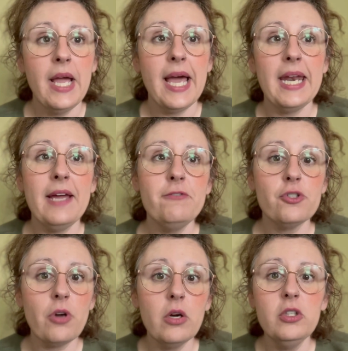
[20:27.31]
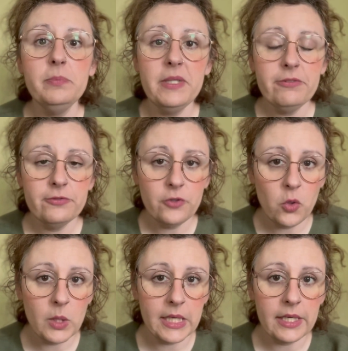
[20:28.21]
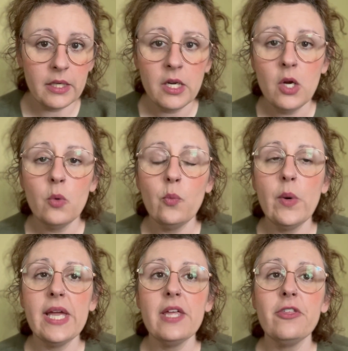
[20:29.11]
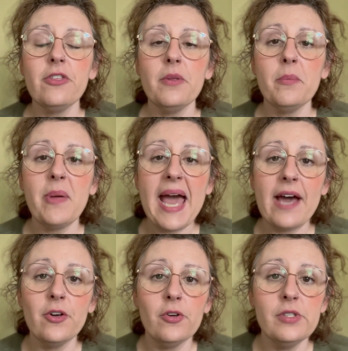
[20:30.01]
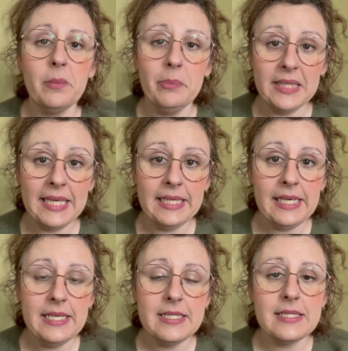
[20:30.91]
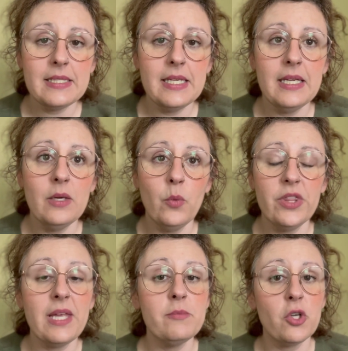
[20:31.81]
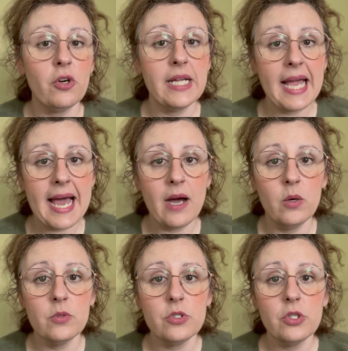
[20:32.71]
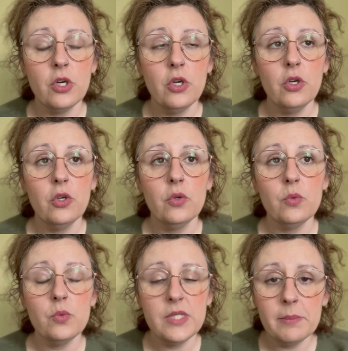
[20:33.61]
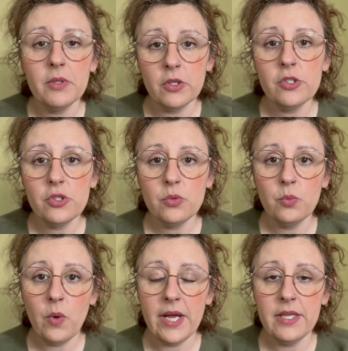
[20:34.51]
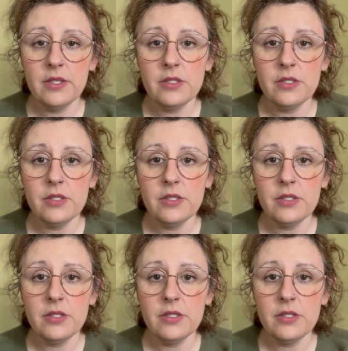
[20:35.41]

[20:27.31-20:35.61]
And I've struggled before with patterned blankets with them turning out similar to what